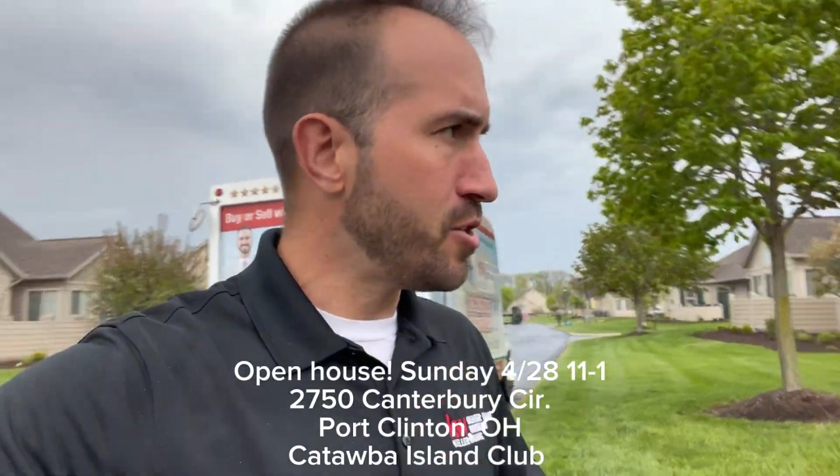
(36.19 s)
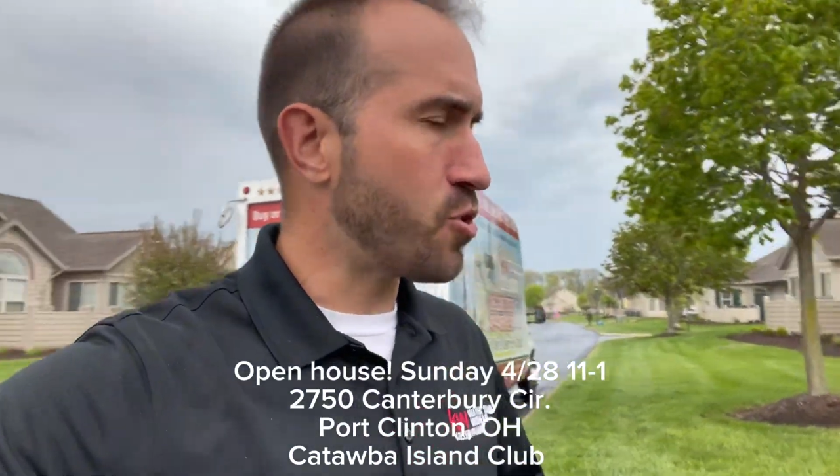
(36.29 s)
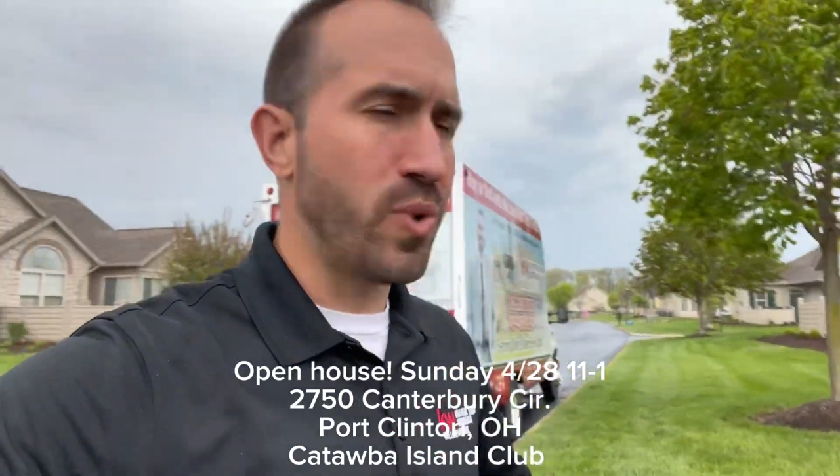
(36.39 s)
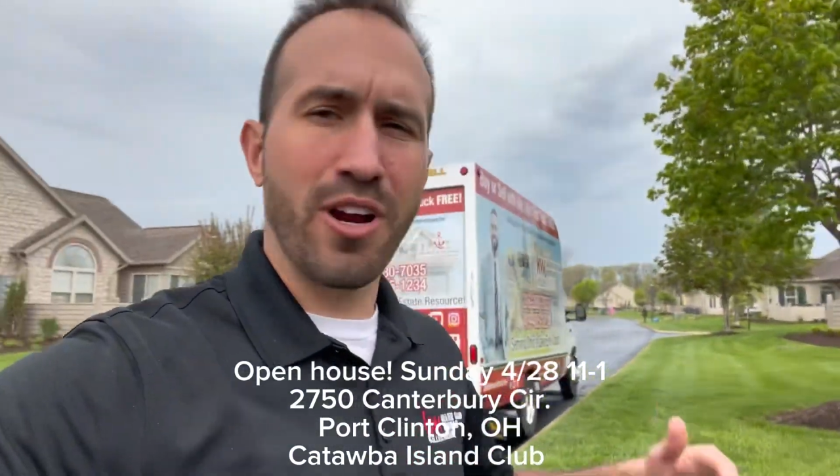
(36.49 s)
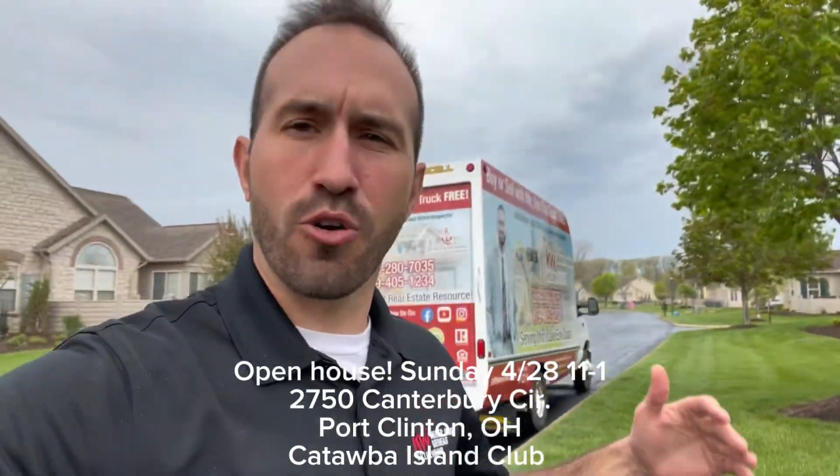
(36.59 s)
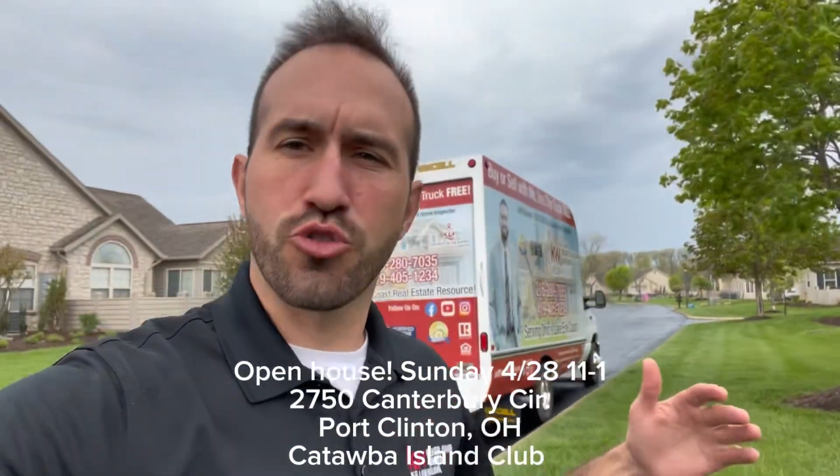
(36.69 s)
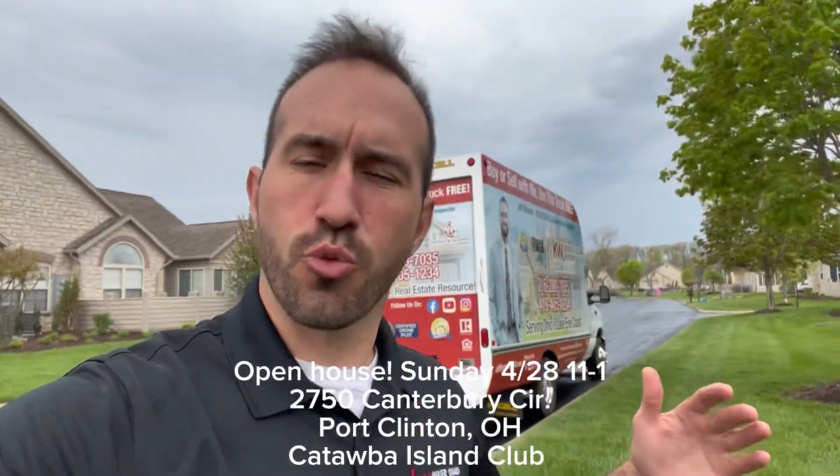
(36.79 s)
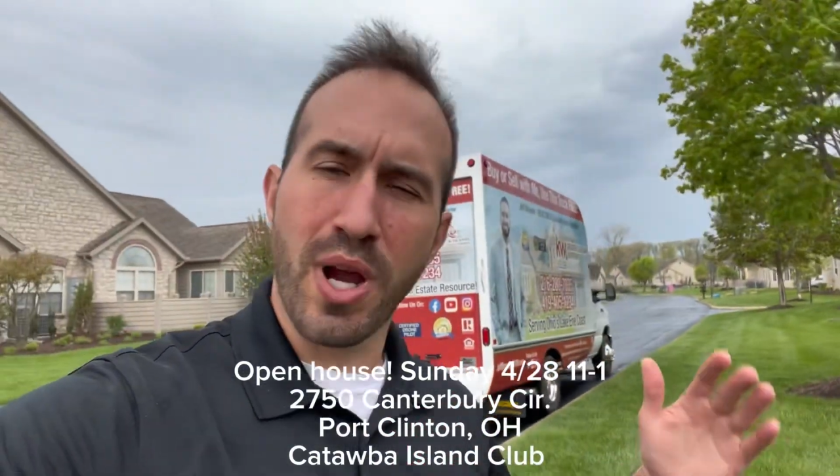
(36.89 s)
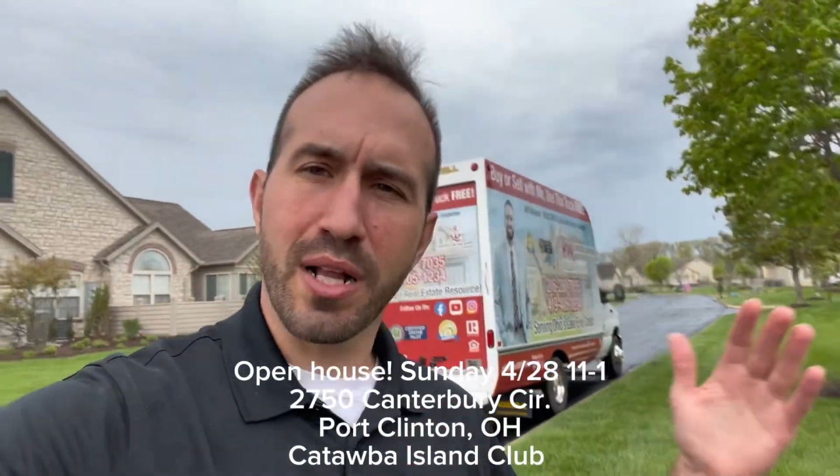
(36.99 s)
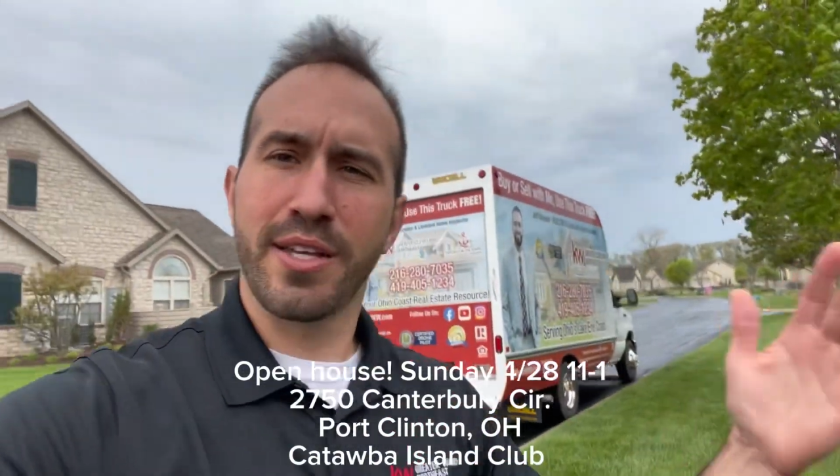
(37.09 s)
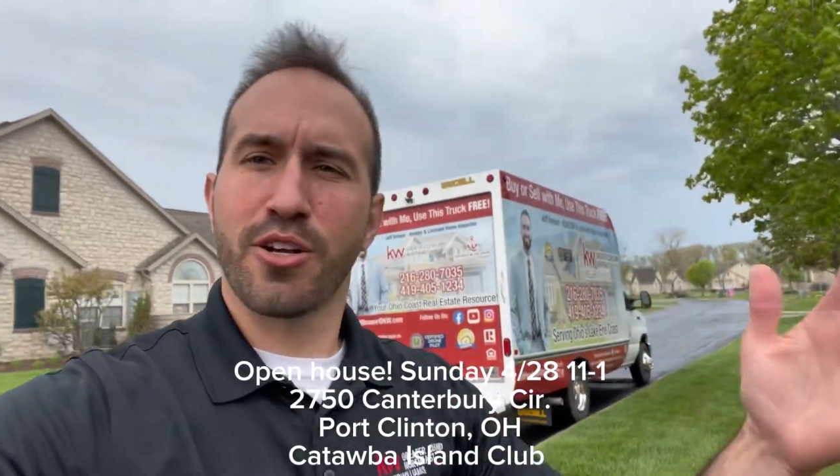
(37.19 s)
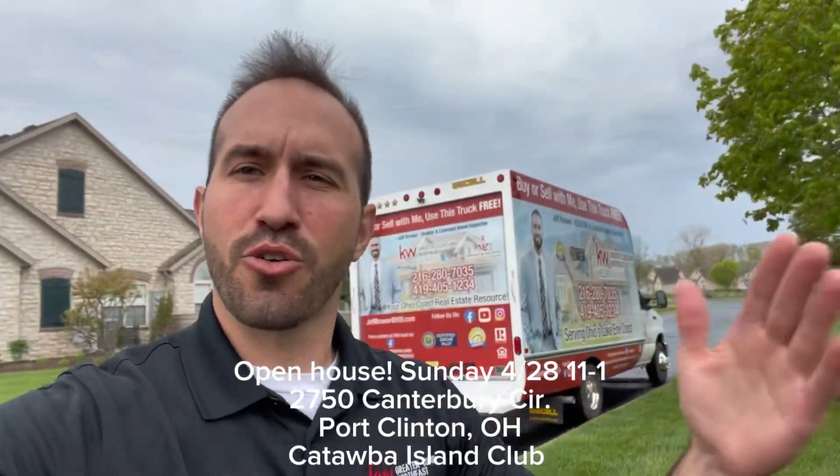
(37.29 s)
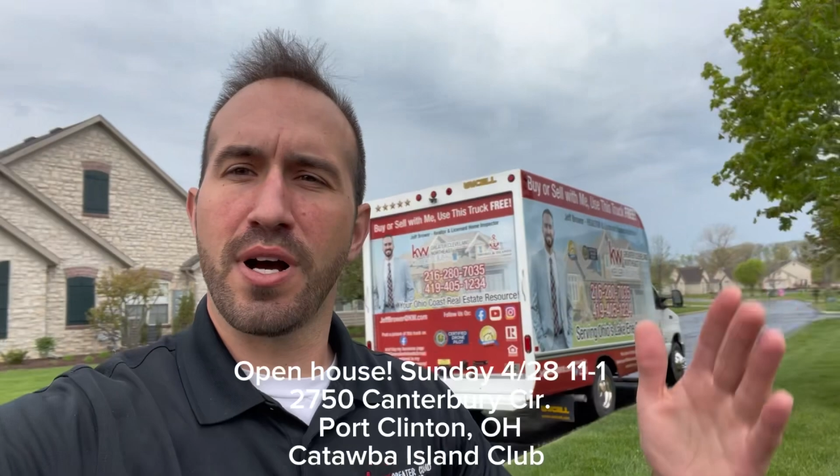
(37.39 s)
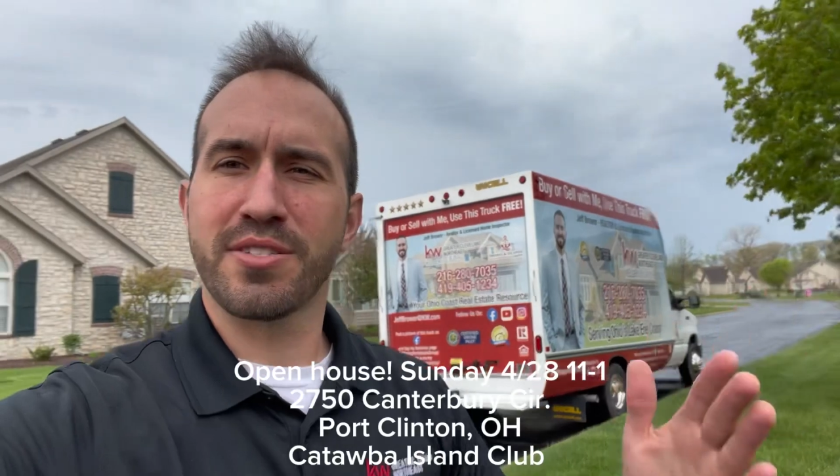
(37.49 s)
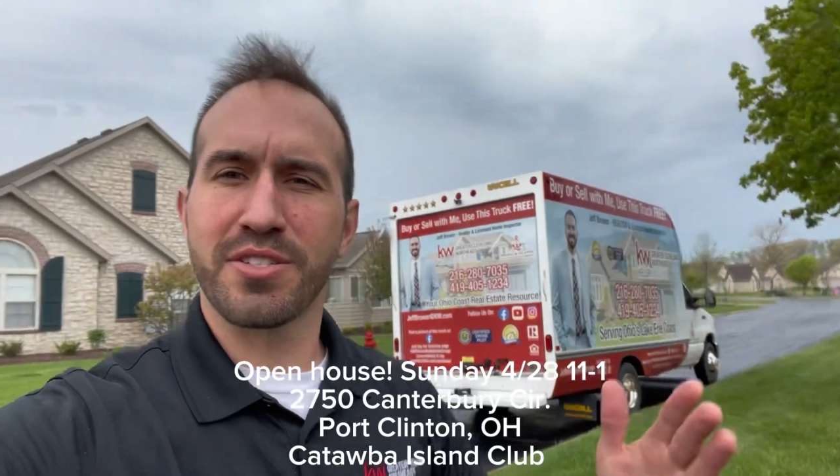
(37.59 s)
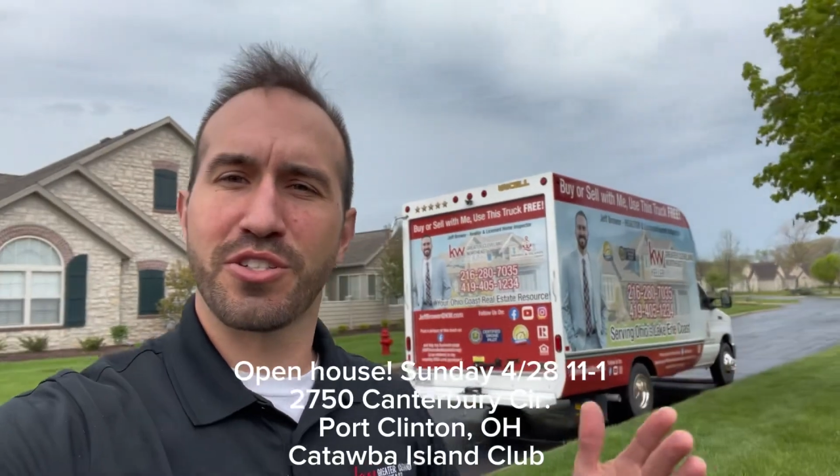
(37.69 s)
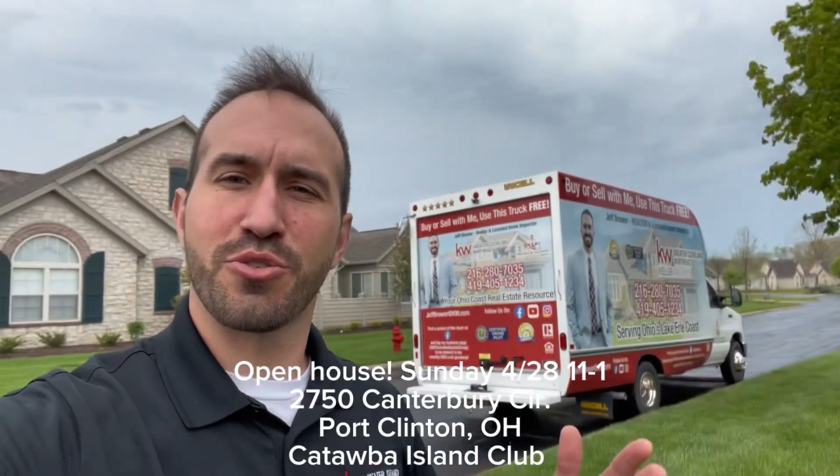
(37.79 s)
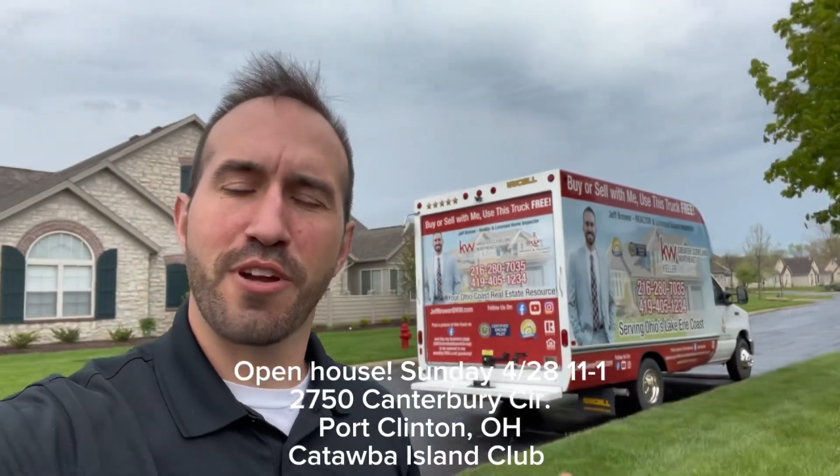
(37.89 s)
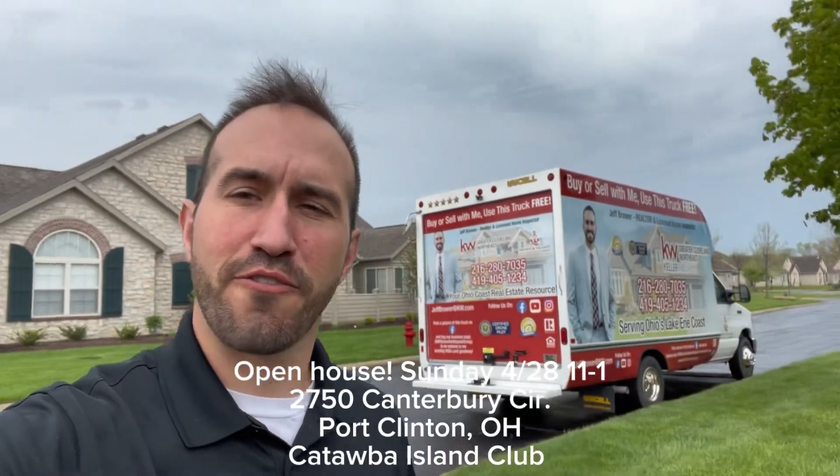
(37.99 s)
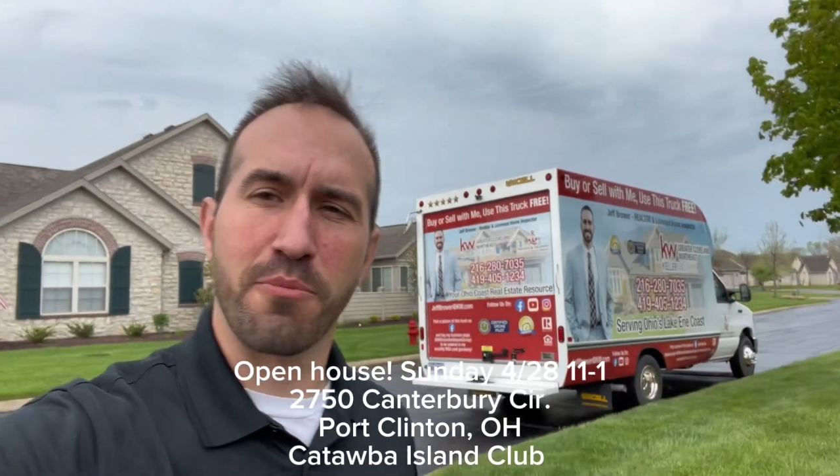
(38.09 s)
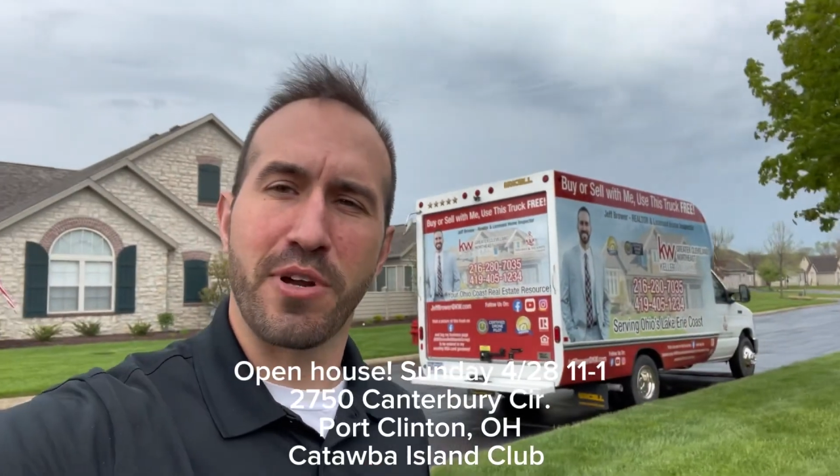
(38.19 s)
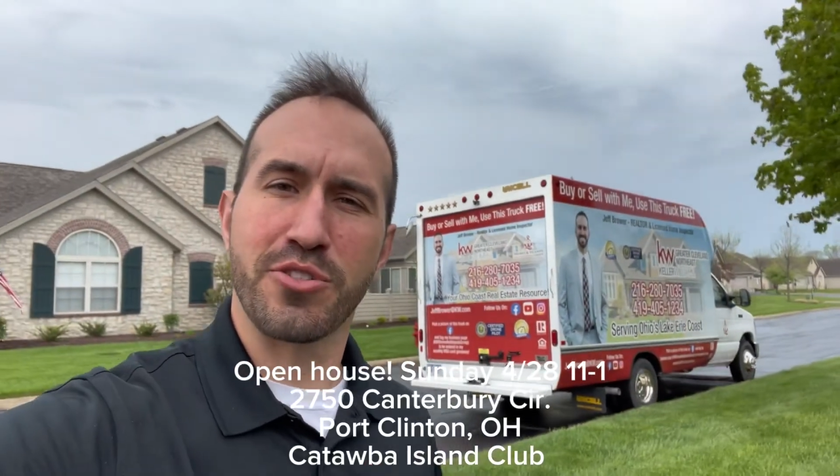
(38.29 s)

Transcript: So we are directly across the street from there.